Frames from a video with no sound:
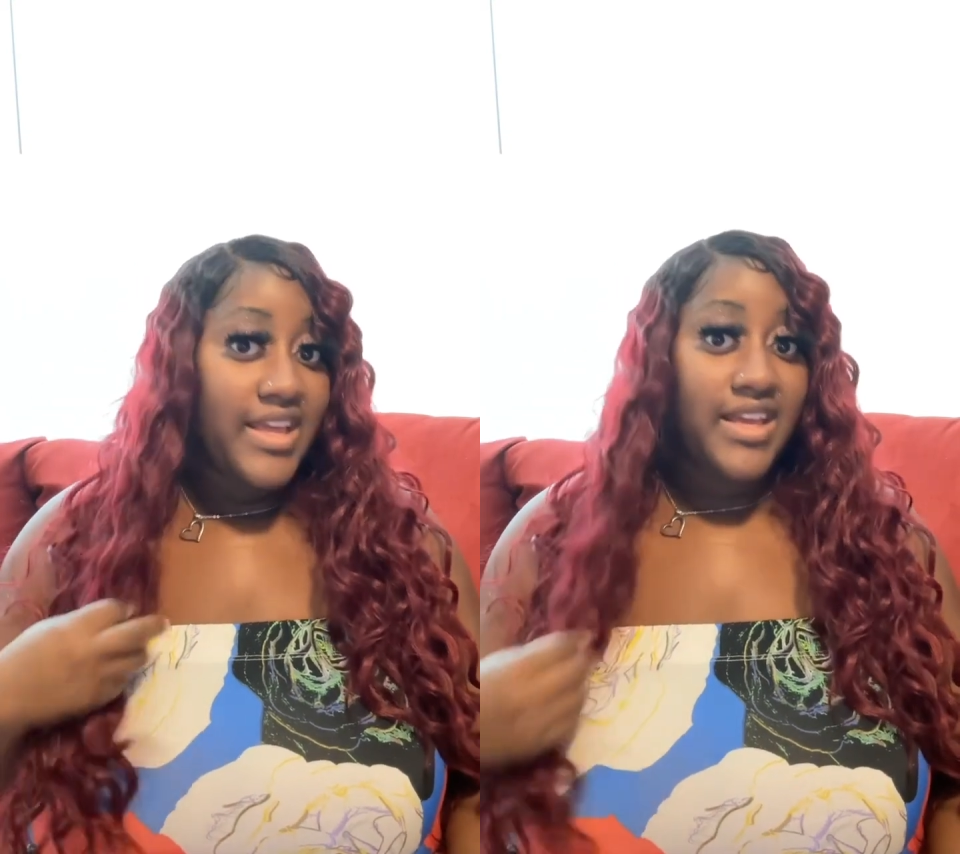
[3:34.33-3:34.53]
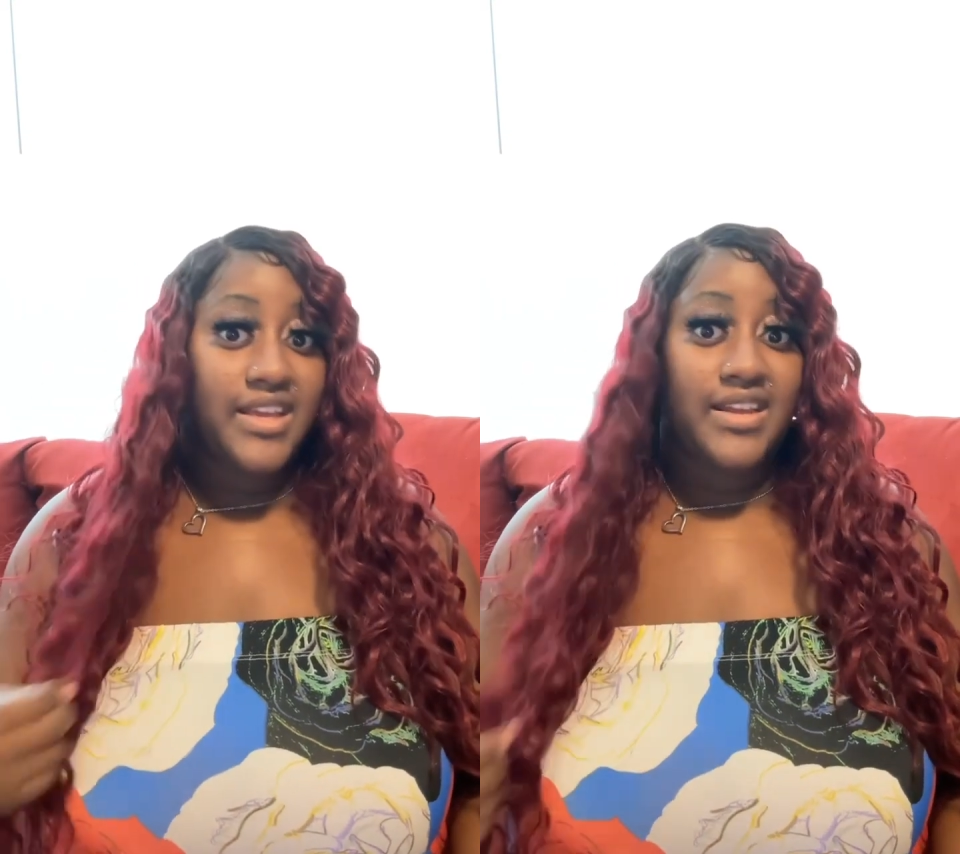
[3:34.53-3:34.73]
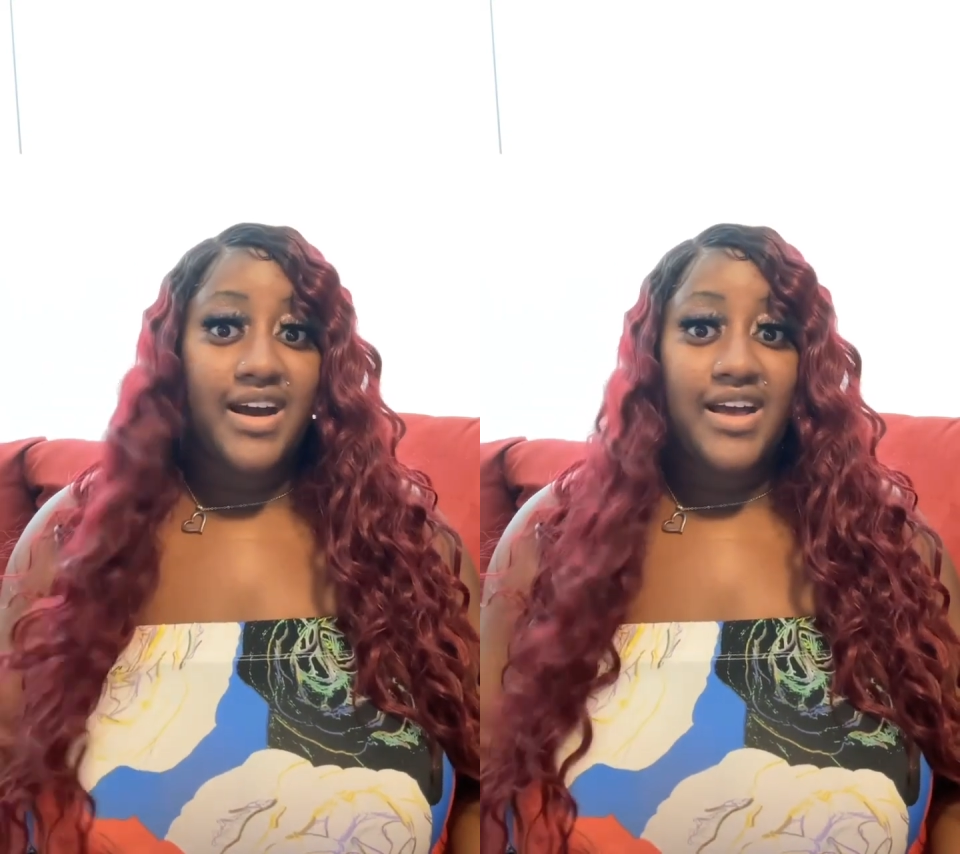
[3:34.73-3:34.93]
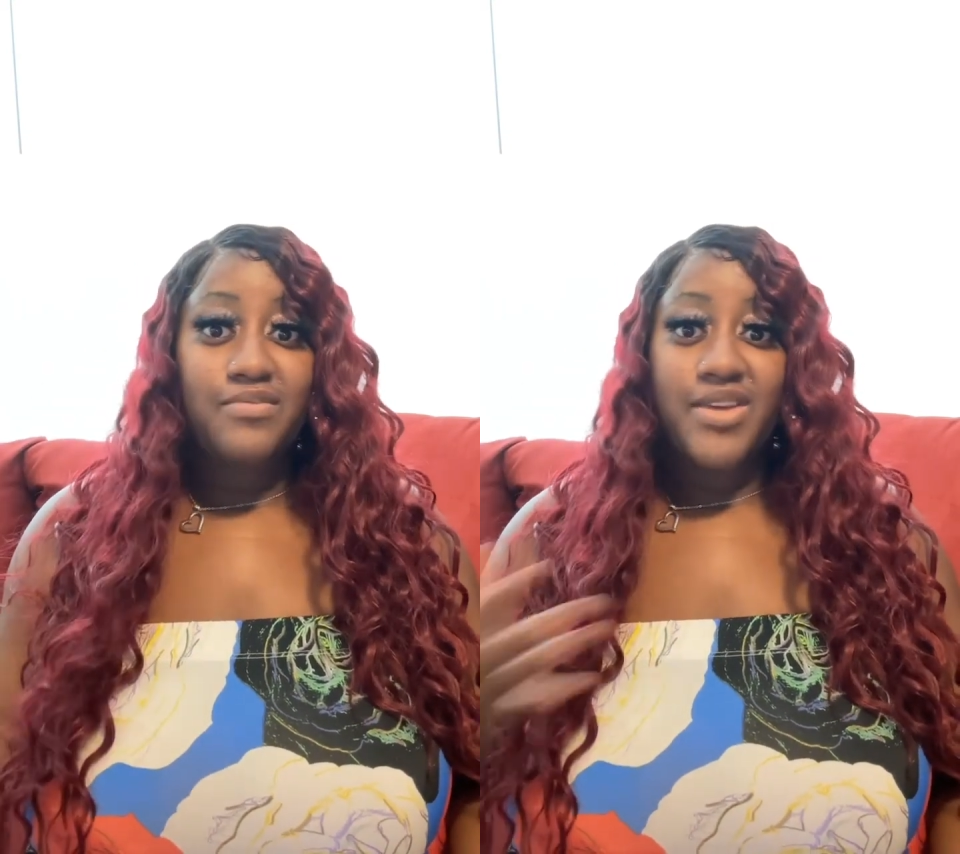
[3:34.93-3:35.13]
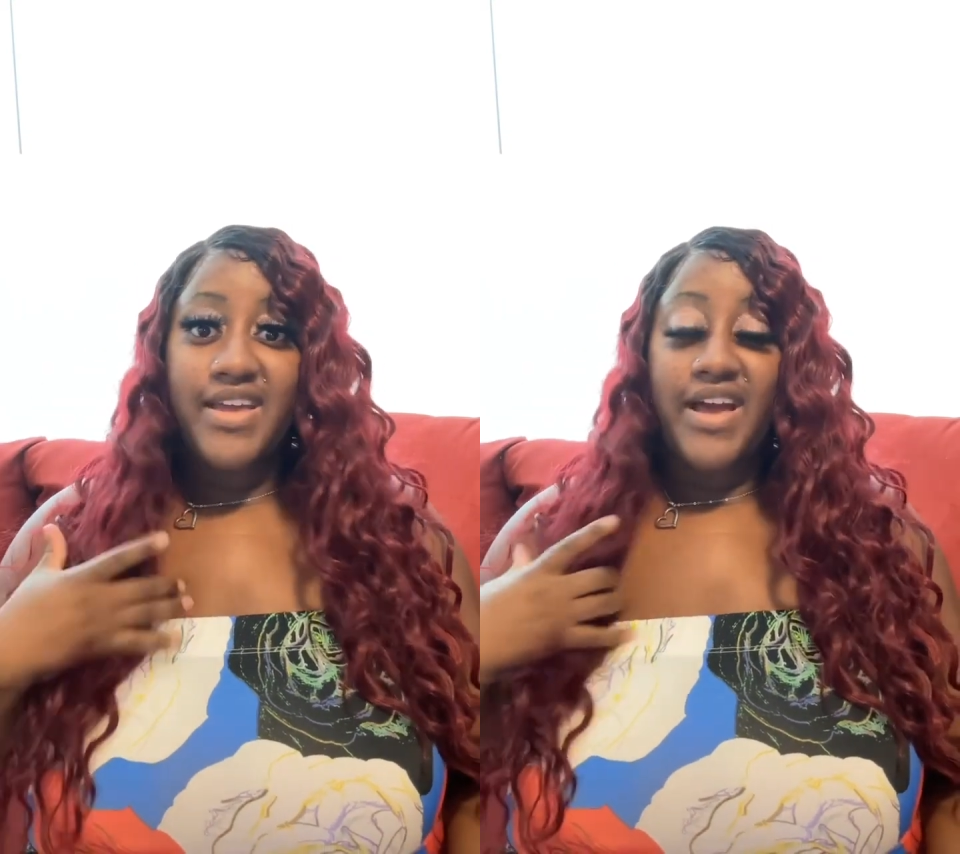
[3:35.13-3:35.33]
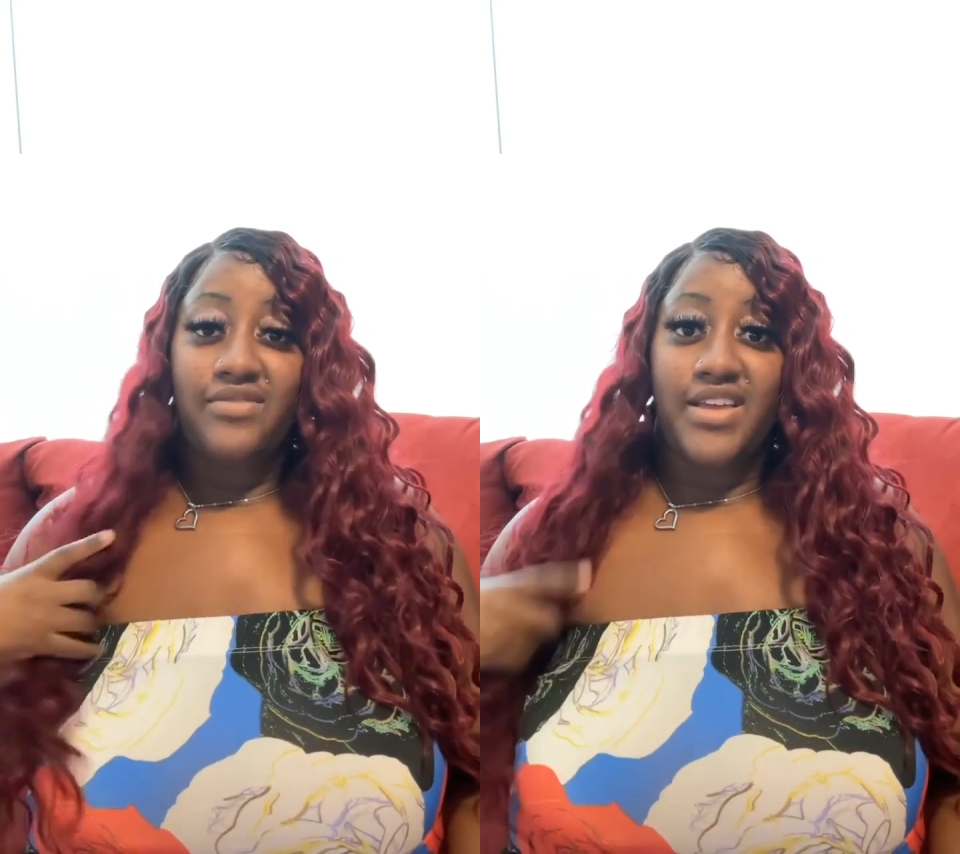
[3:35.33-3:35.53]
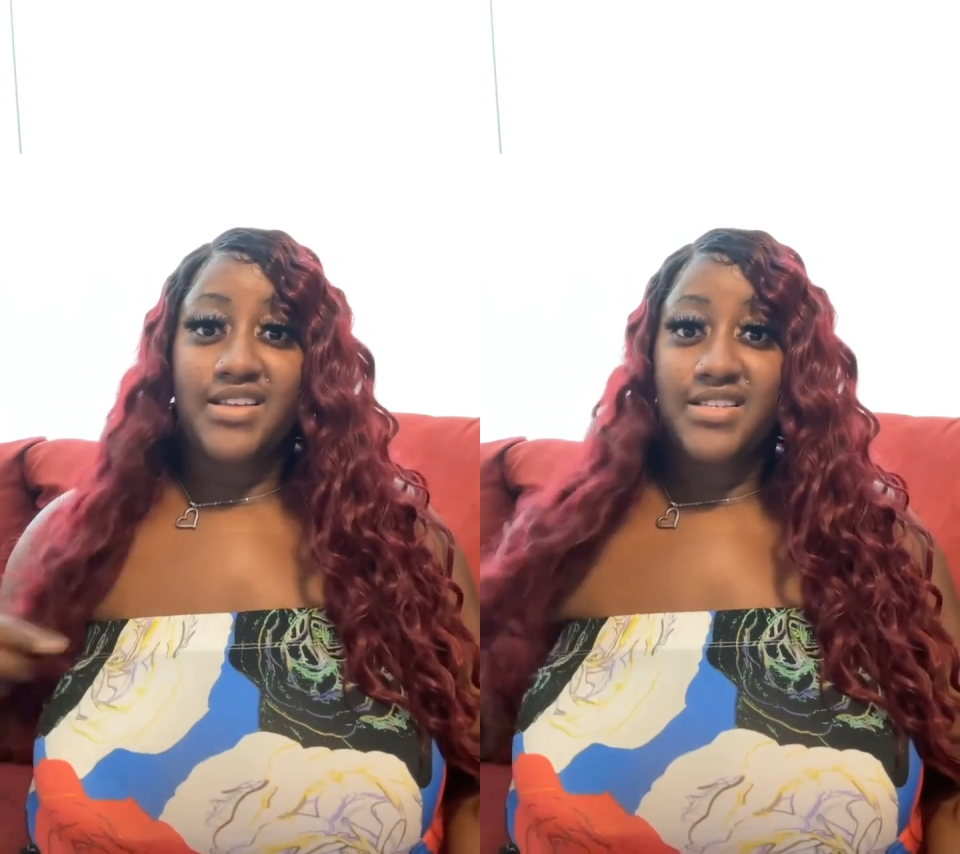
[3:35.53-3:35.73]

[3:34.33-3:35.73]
And I may have a